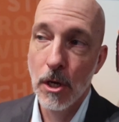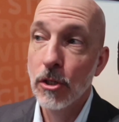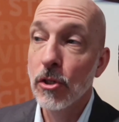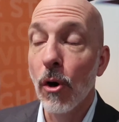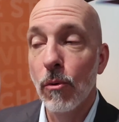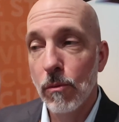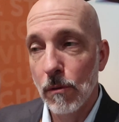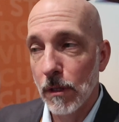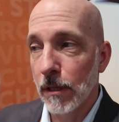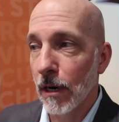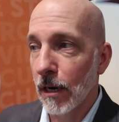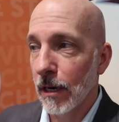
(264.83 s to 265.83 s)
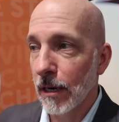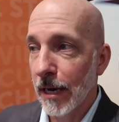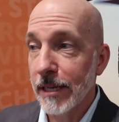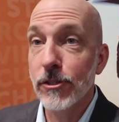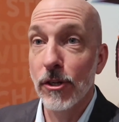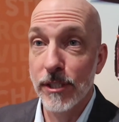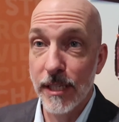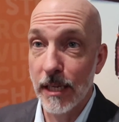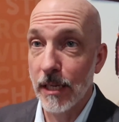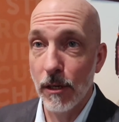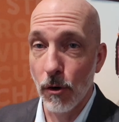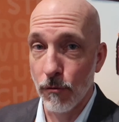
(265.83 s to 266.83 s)
So
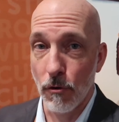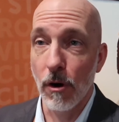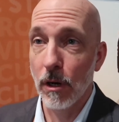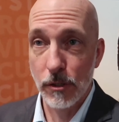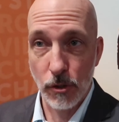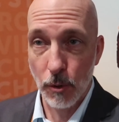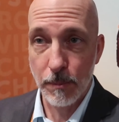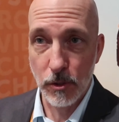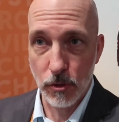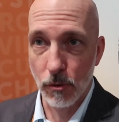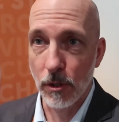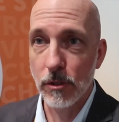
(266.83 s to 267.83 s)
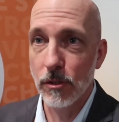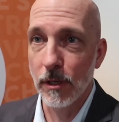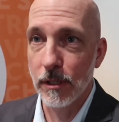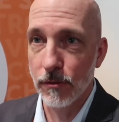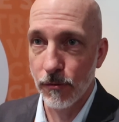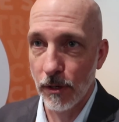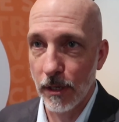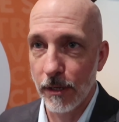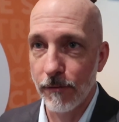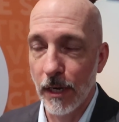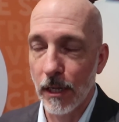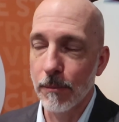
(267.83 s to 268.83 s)
SRT overall is open source, so it's freely
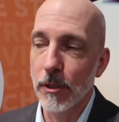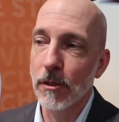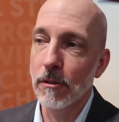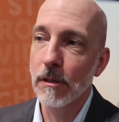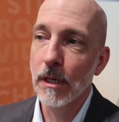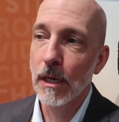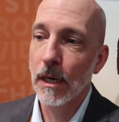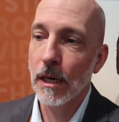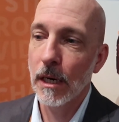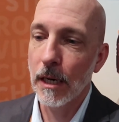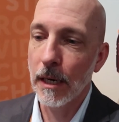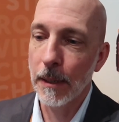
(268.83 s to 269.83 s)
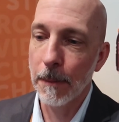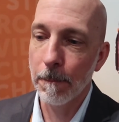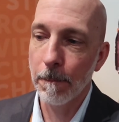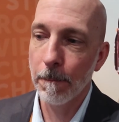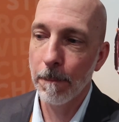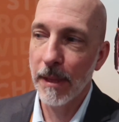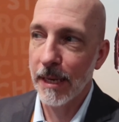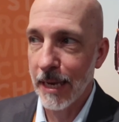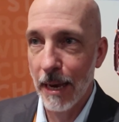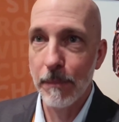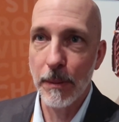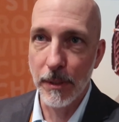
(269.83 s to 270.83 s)
available. It
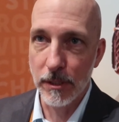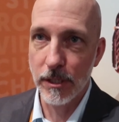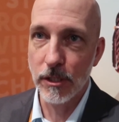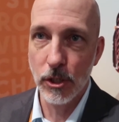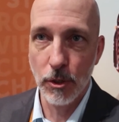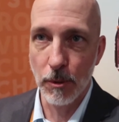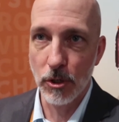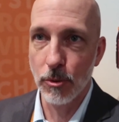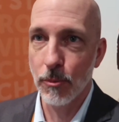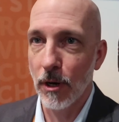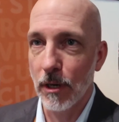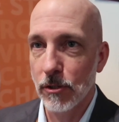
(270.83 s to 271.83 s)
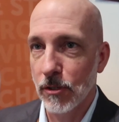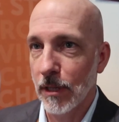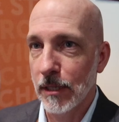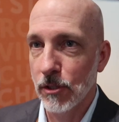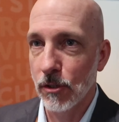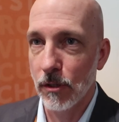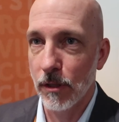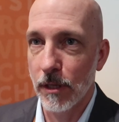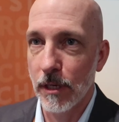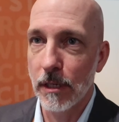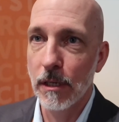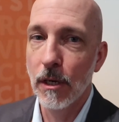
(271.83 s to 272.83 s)
can be built into commercial products, so that's a good
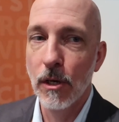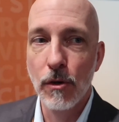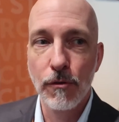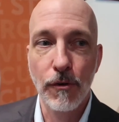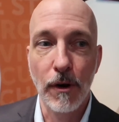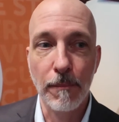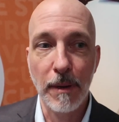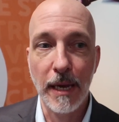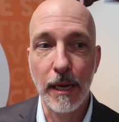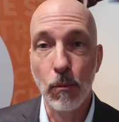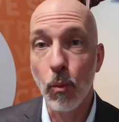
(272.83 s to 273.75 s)
thing. From a